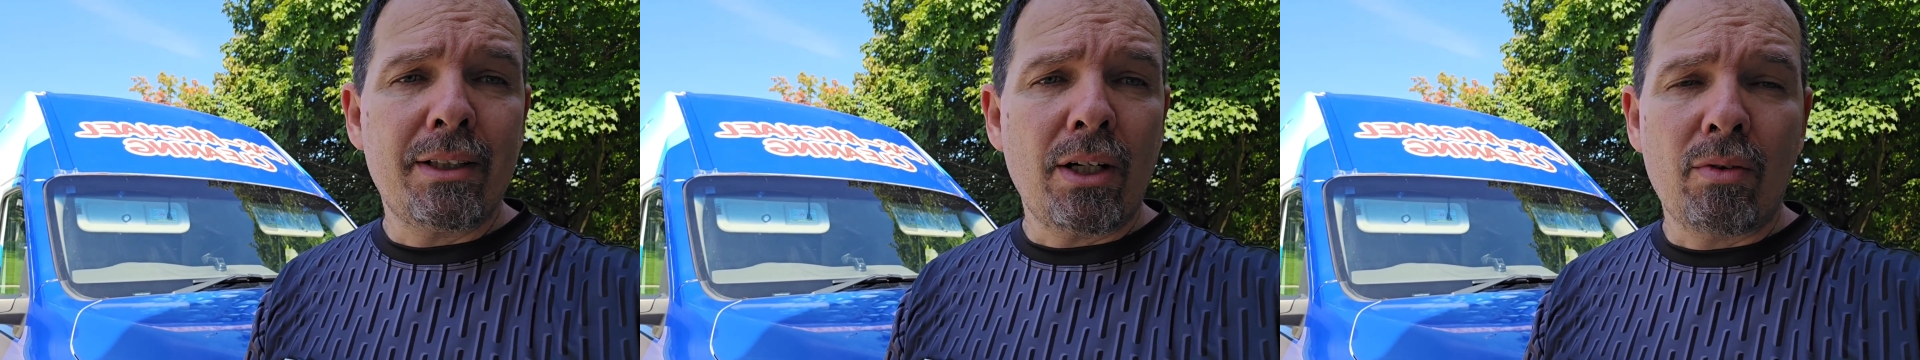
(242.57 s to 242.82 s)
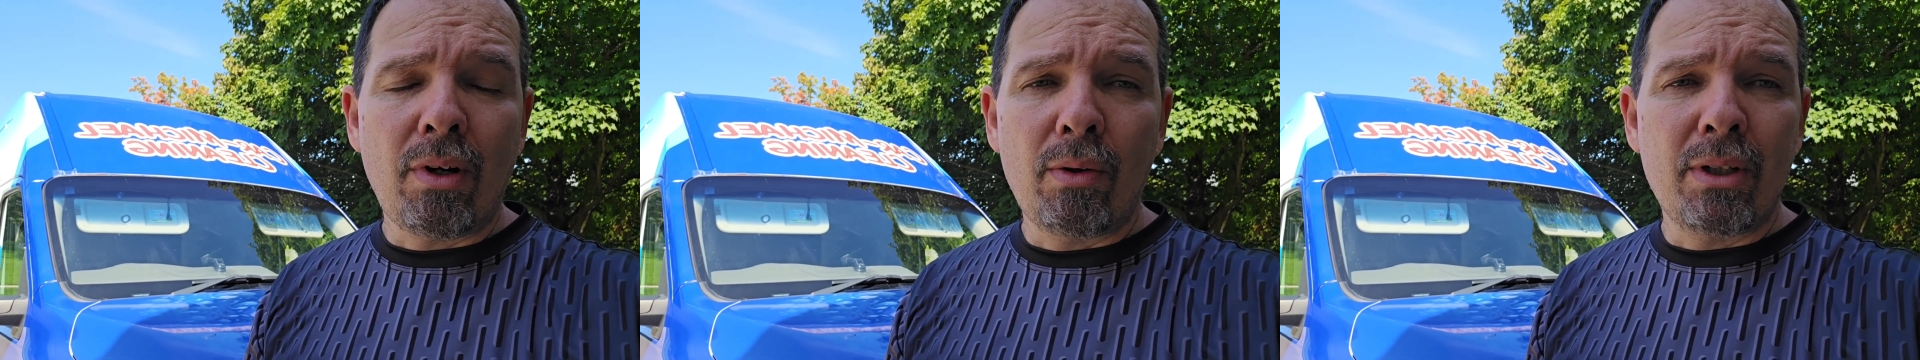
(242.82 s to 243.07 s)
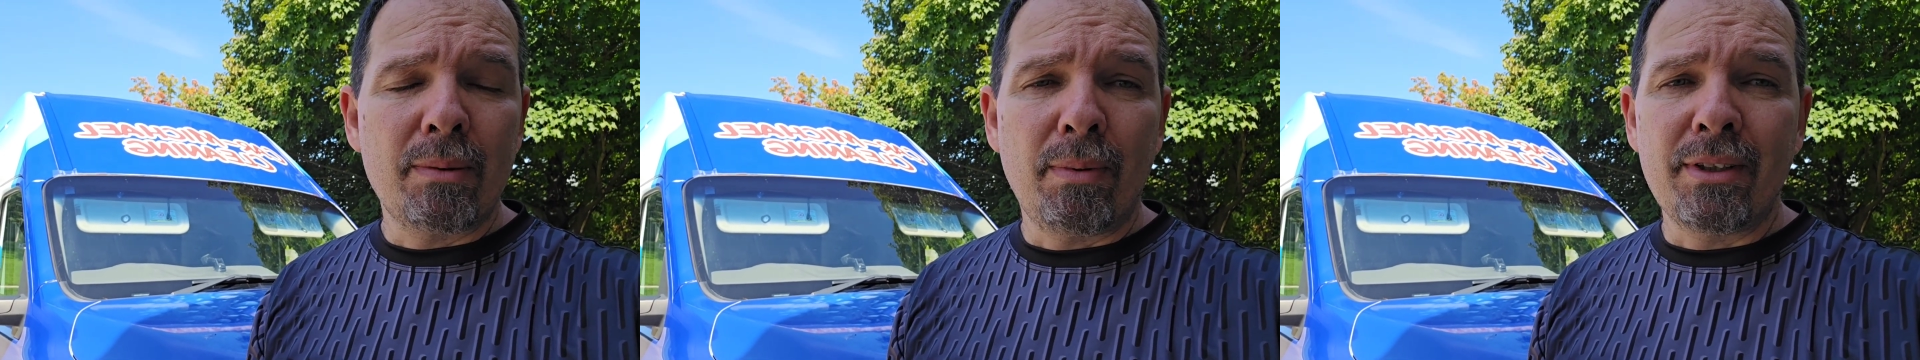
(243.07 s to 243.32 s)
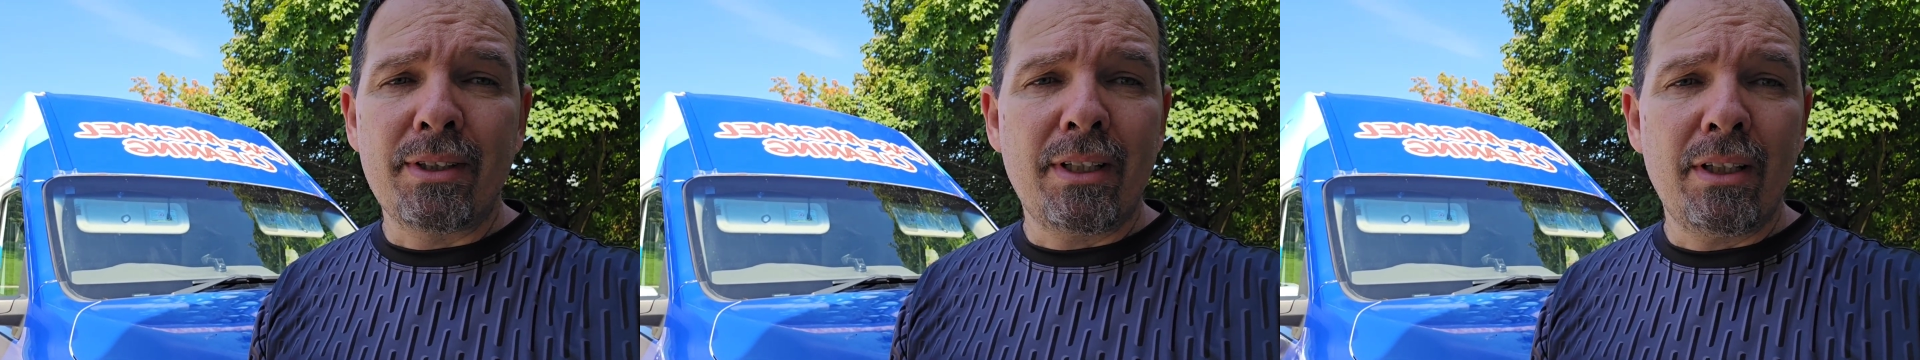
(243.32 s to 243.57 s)
their grout has
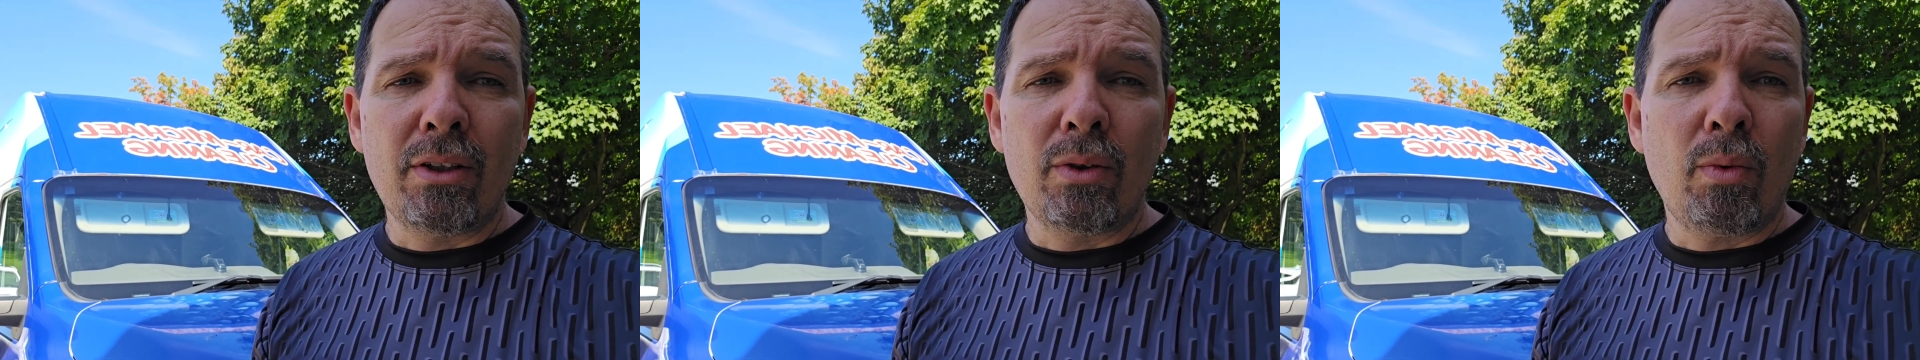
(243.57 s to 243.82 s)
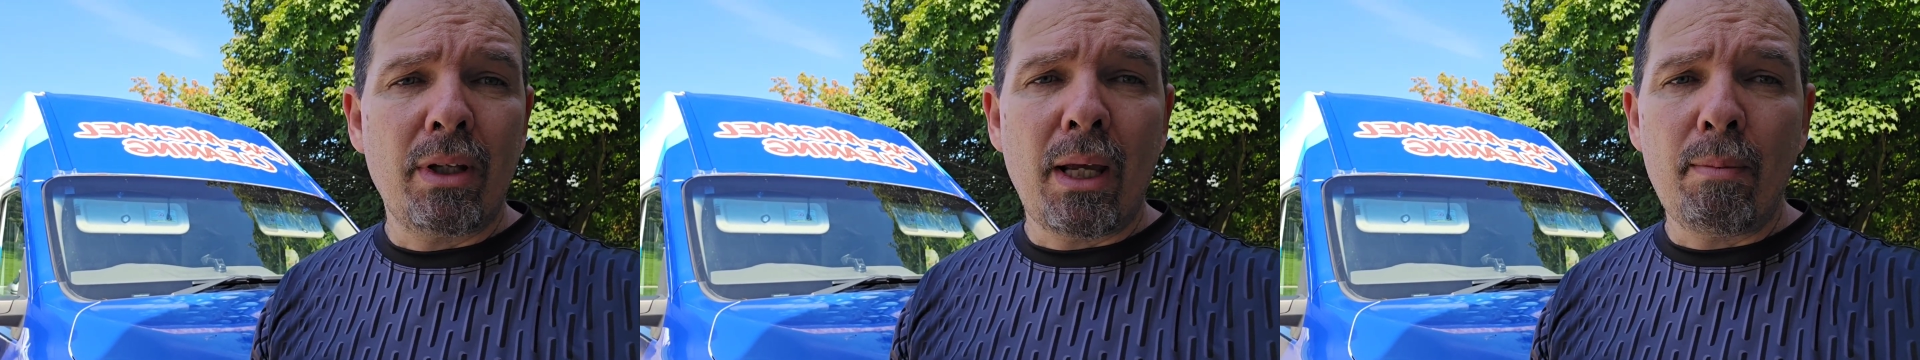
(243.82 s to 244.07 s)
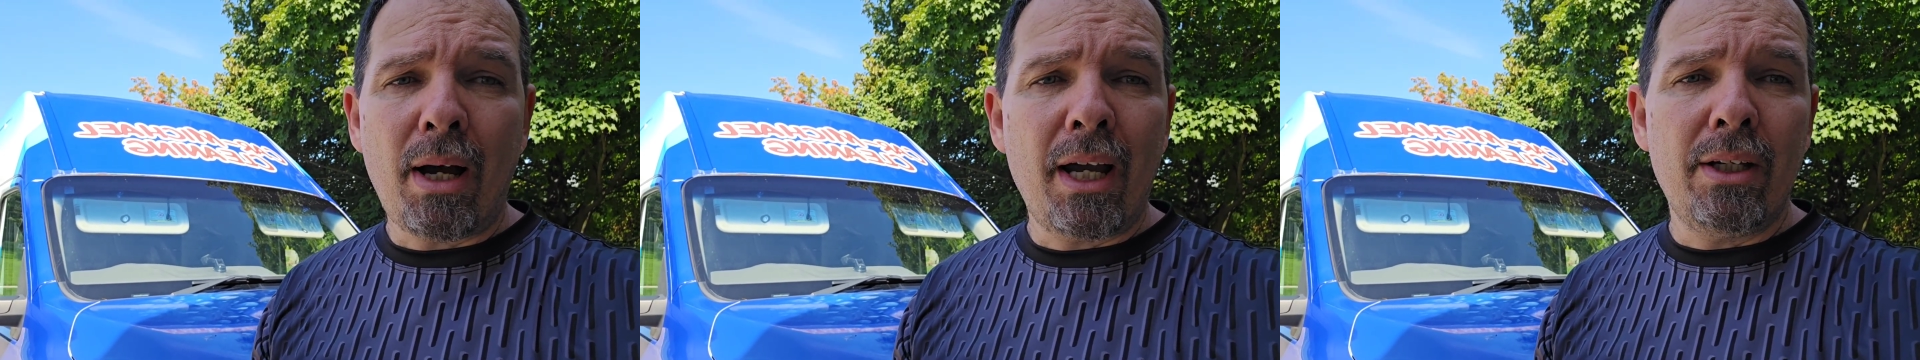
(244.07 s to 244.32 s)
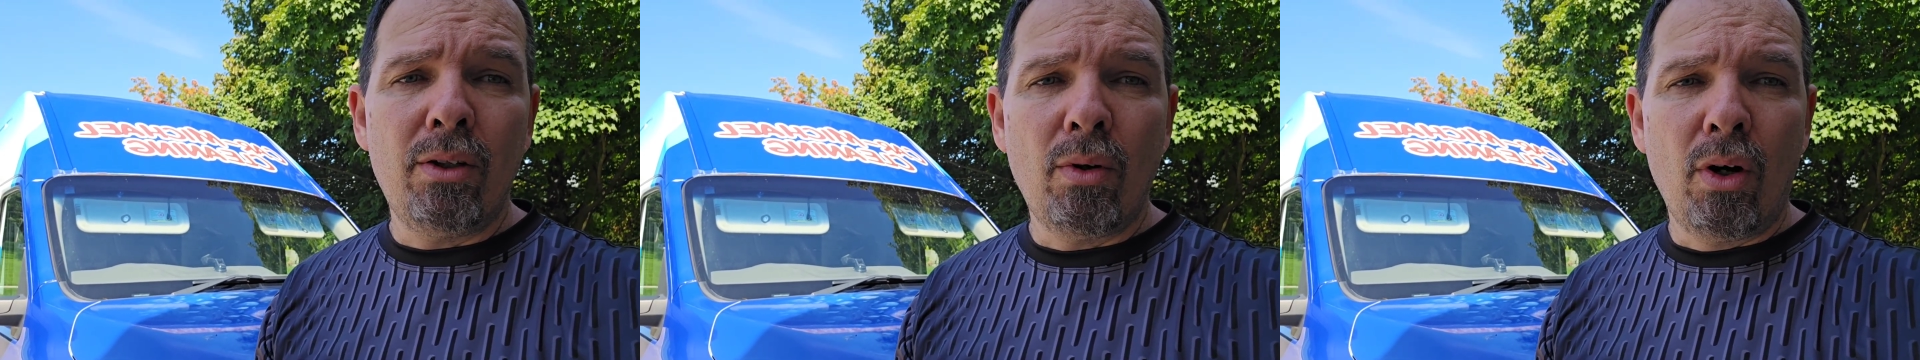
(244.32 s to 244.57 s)
been sealed when they buy
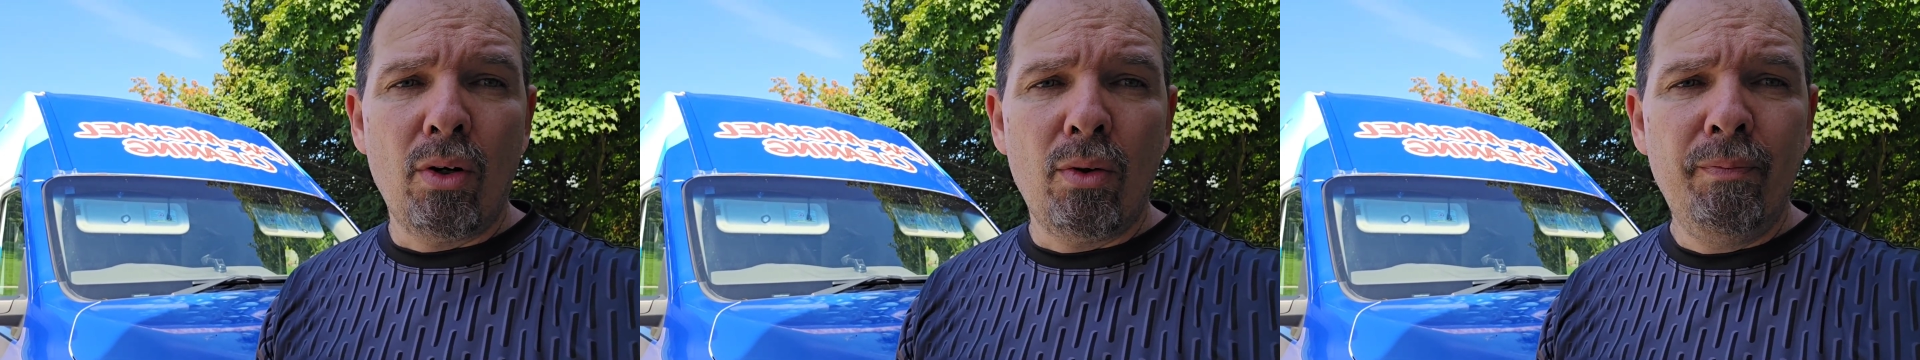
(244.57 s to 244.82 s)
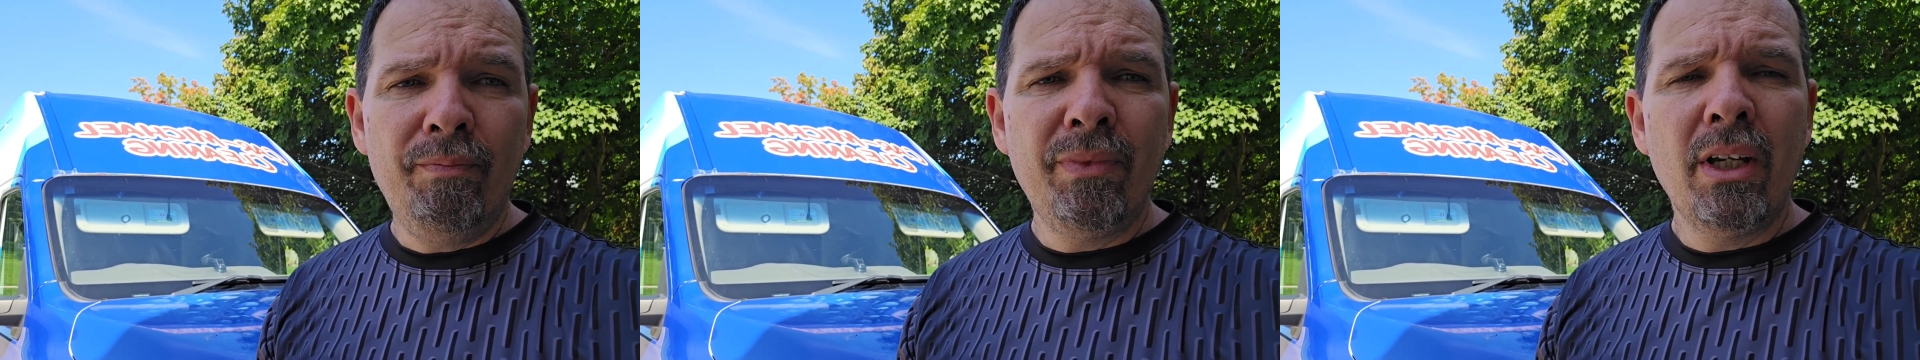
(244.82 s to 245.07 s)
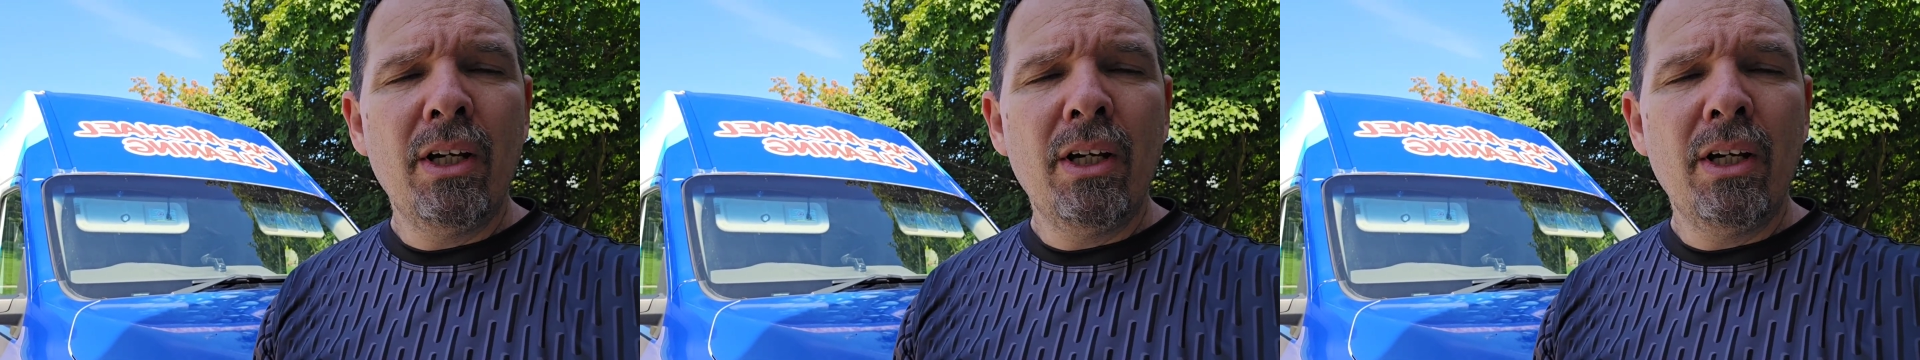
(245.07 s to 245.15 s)
a new home.